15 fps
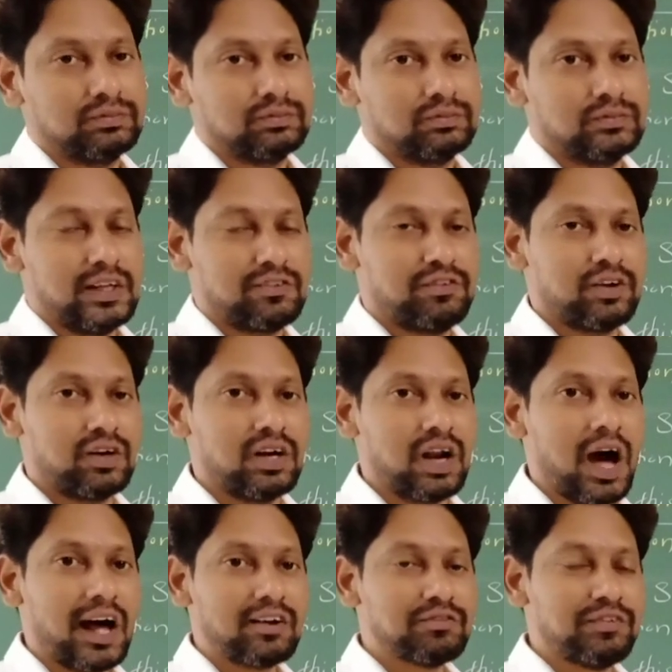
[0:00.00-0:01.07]
Therefore,
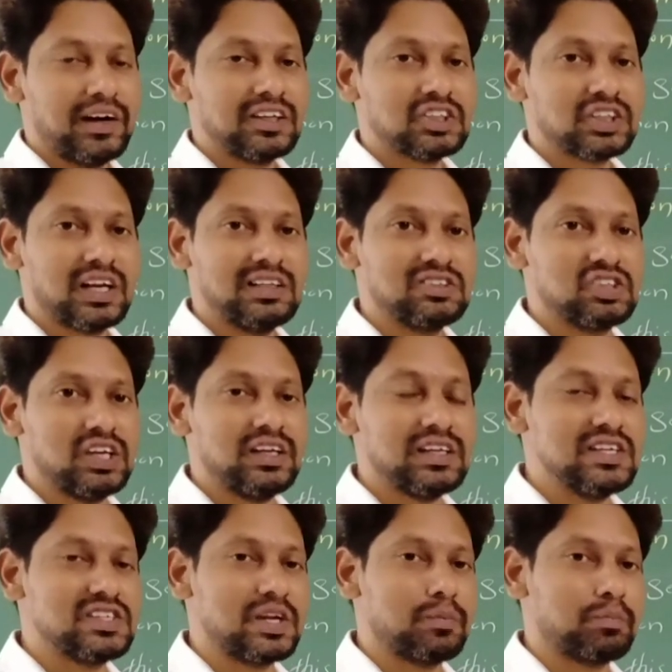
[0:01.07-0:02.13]
non-functional gene
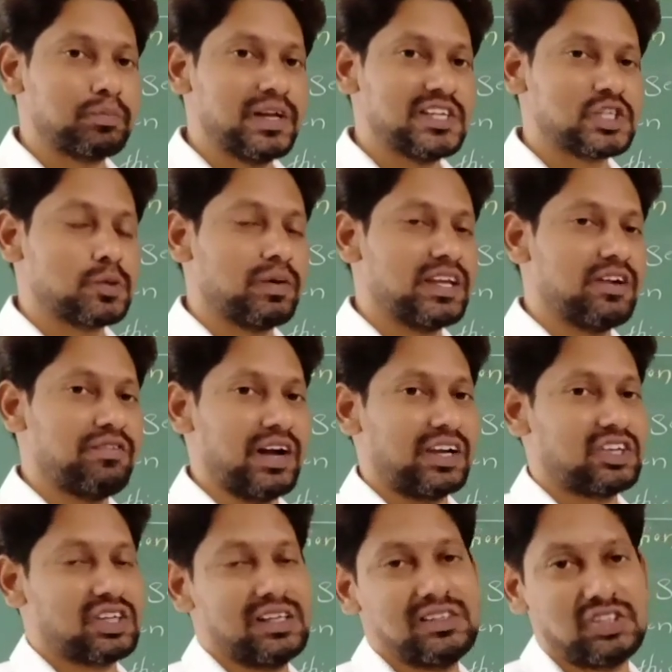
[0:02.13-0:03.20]
is replaced by a
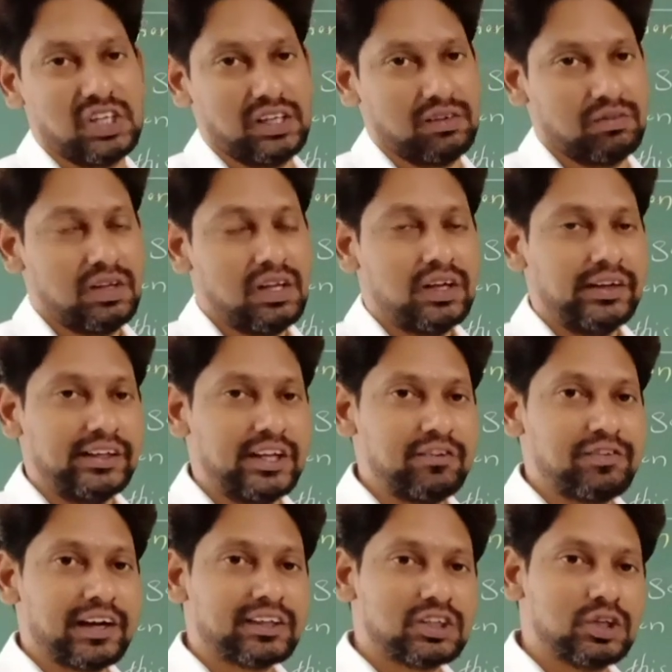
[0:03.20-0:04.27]
functional gene.
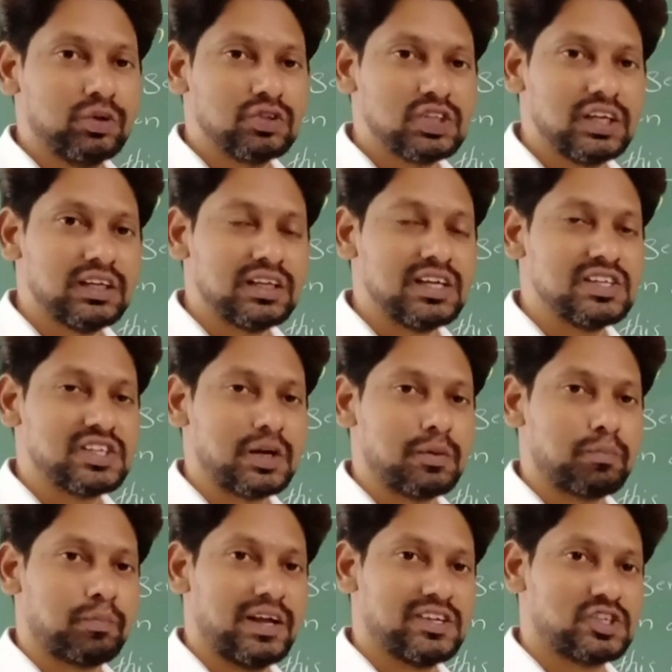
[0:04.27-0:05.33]
Defective gene is
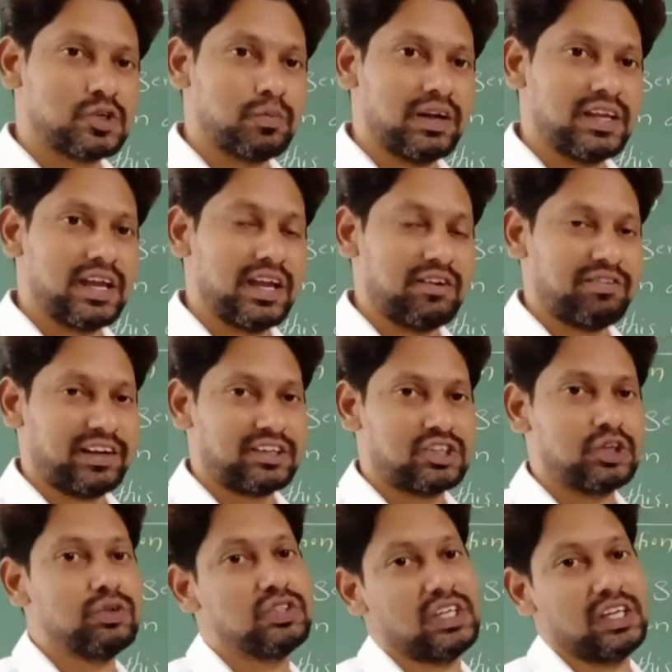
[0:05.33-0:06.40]
replaced by a
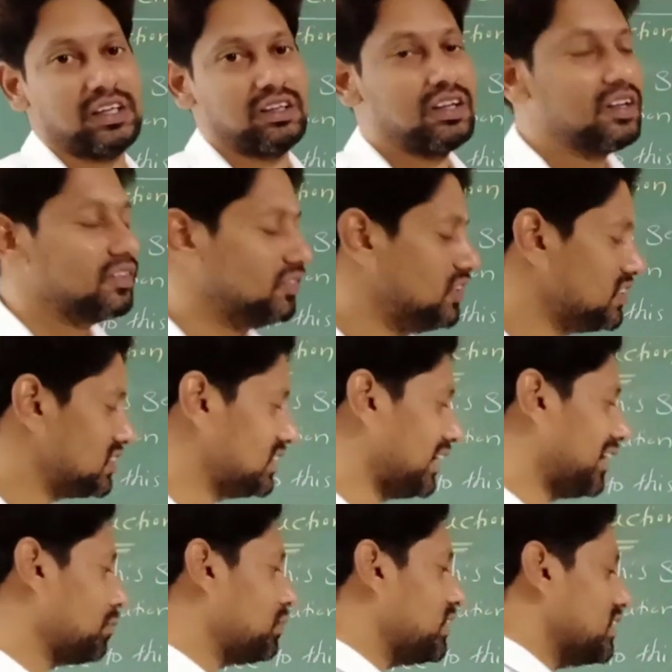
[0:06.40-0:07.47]
effective gene. This
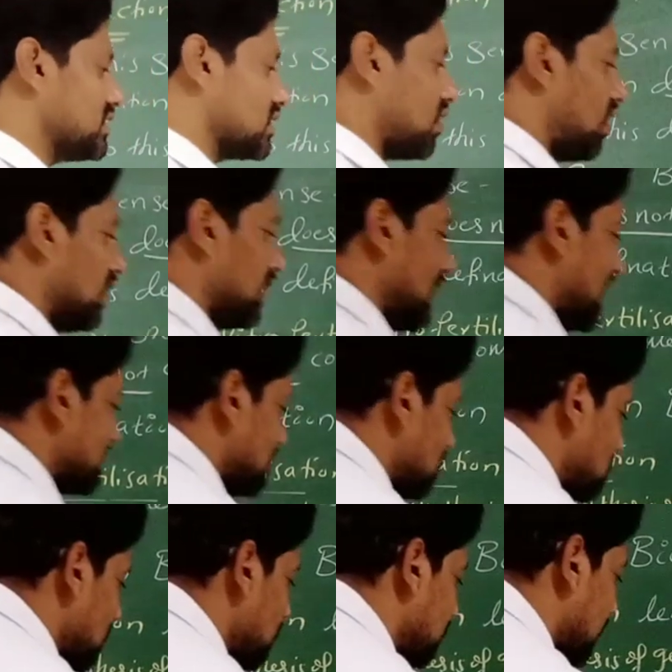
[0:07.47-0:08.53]
therapy is called as gene